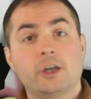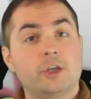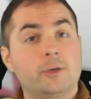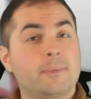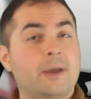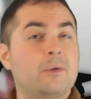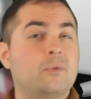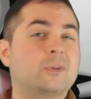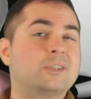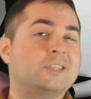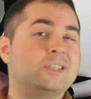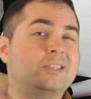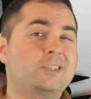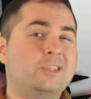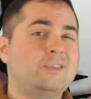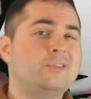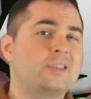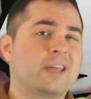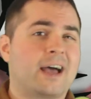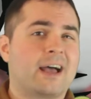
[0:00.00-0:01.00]
You might want to
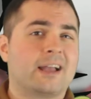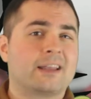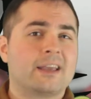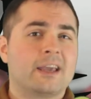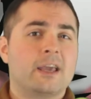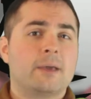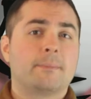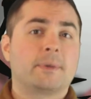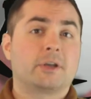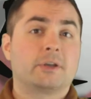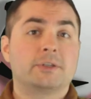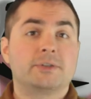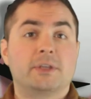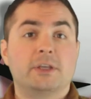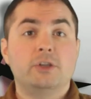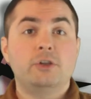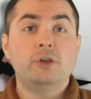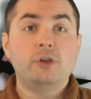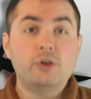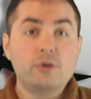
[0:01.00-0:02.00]
do that because the
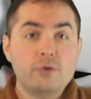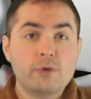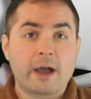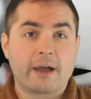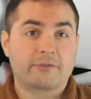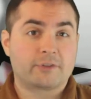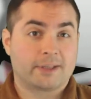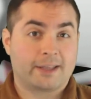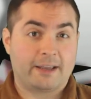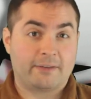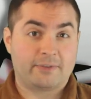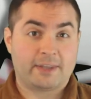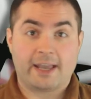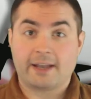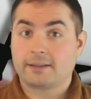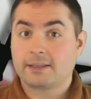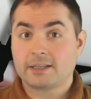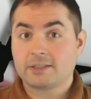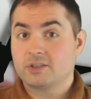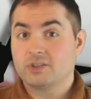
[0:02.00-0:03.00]
new Afterlife
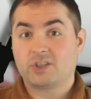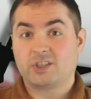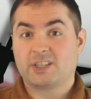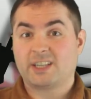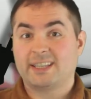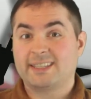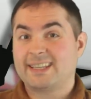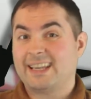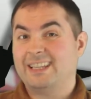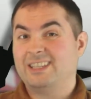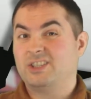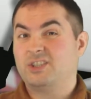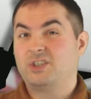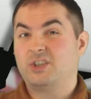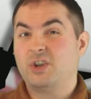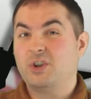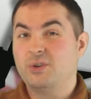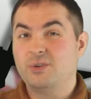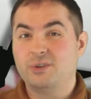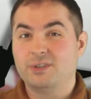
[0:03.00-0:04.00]
deck doesn't just contain
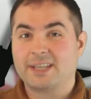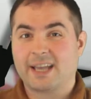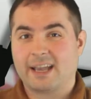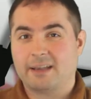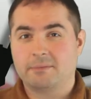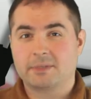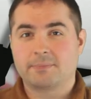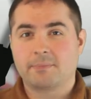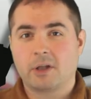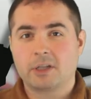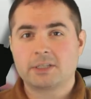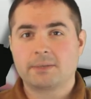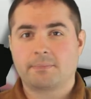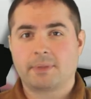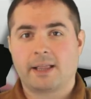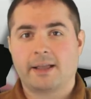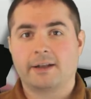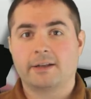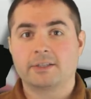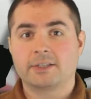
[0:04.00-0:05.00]
2 times
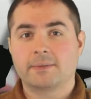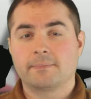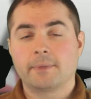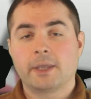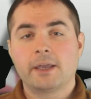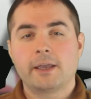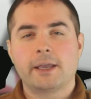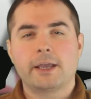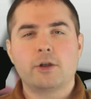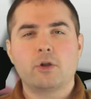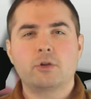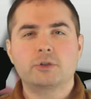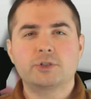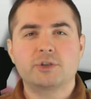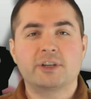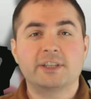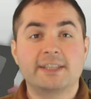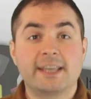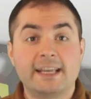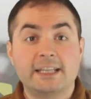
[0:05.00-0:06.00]
multipliers, it also
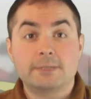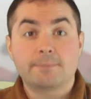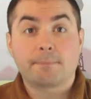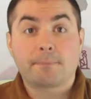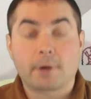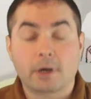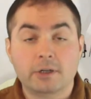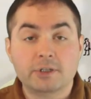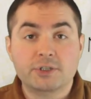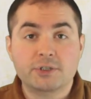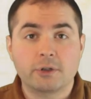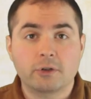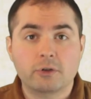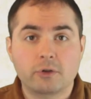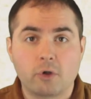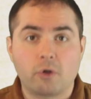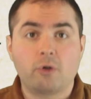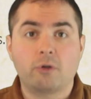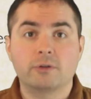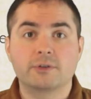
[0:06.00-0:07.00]
contains personal
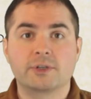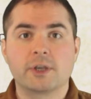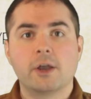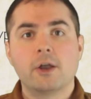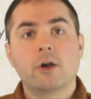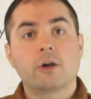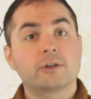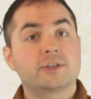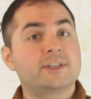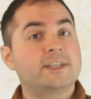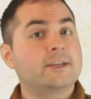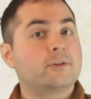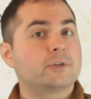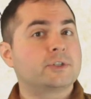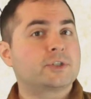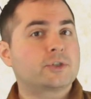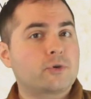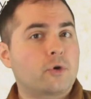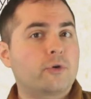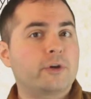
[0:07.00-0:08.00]
goals or secret
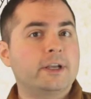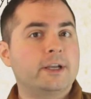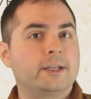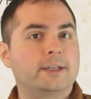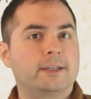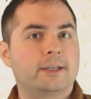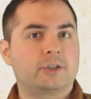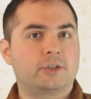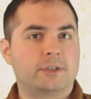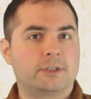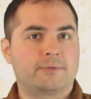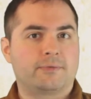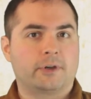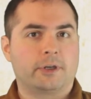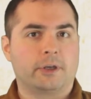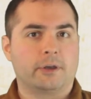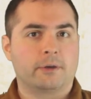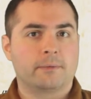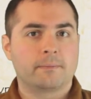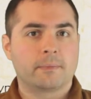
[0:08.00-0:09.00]
scoring conditions for
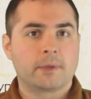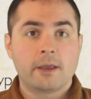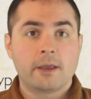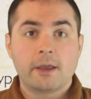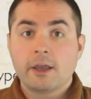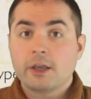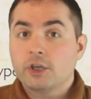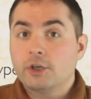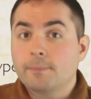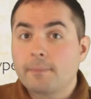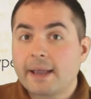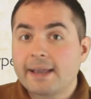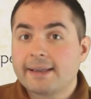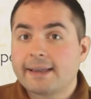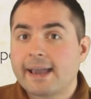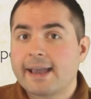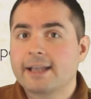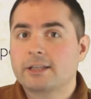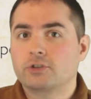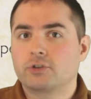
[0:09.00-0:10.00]
you. You might
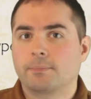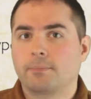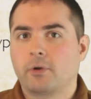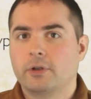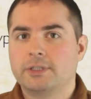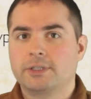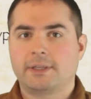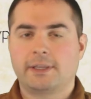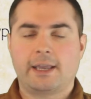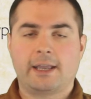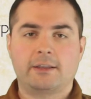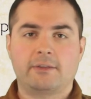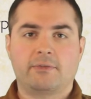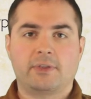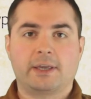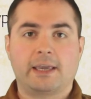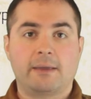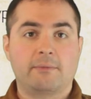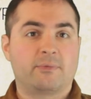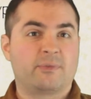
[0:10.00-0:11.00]
get extra points at the end of
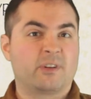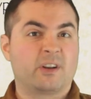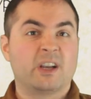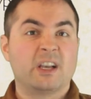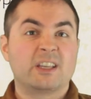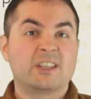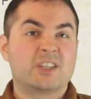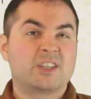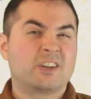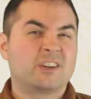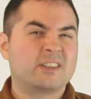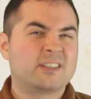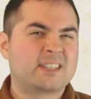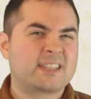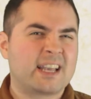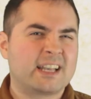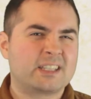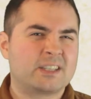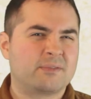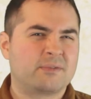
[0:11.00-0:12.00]
the game for certain
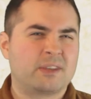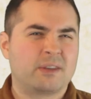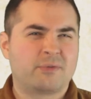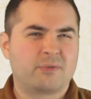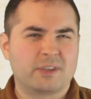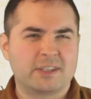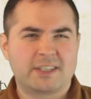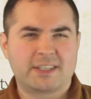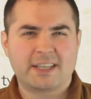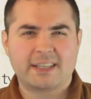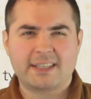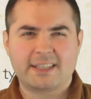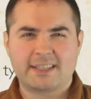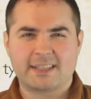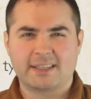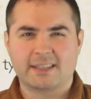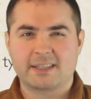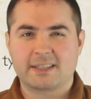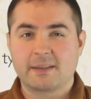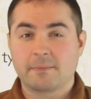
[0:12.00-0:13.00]
sets of different
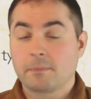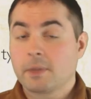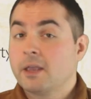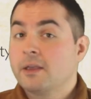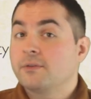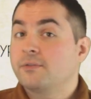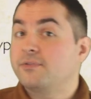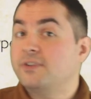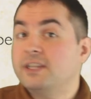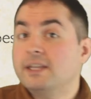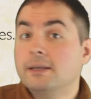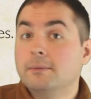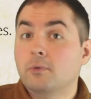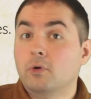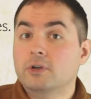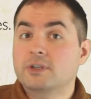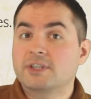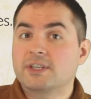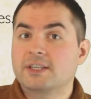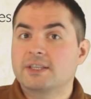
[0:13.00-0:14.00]
citizens, feeding
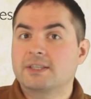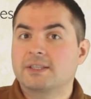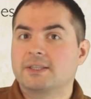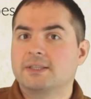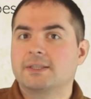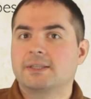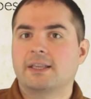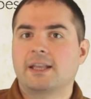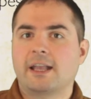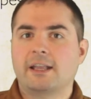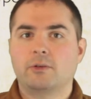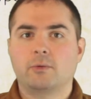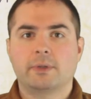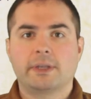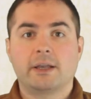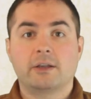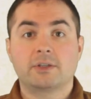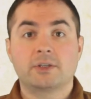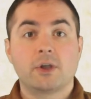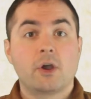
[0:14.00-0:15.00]
more citizens than anyone
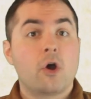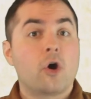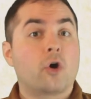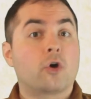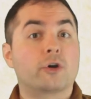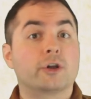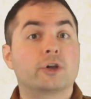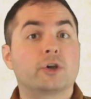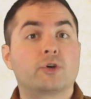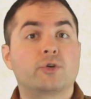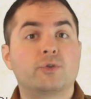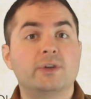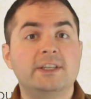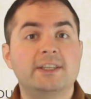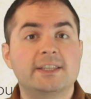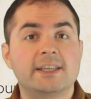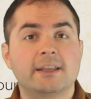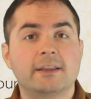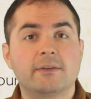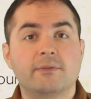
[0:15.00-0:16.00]
else, or
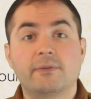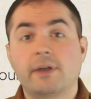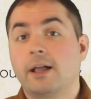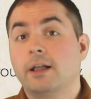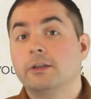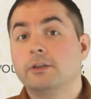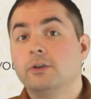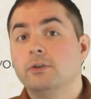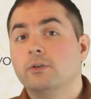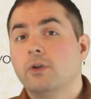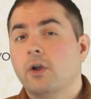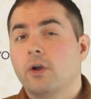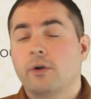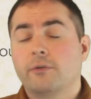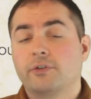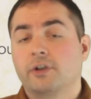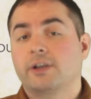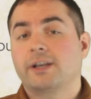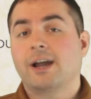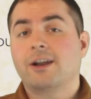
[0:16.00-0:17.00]
increasing the value
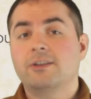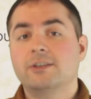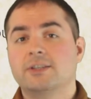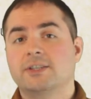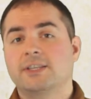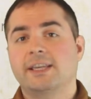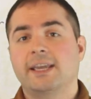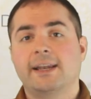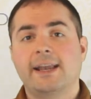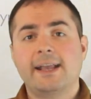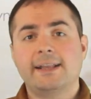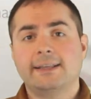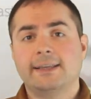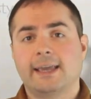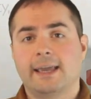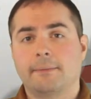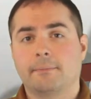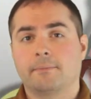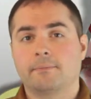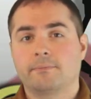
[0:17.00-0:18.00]
of your currency at
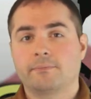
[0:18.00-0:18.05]
endgame.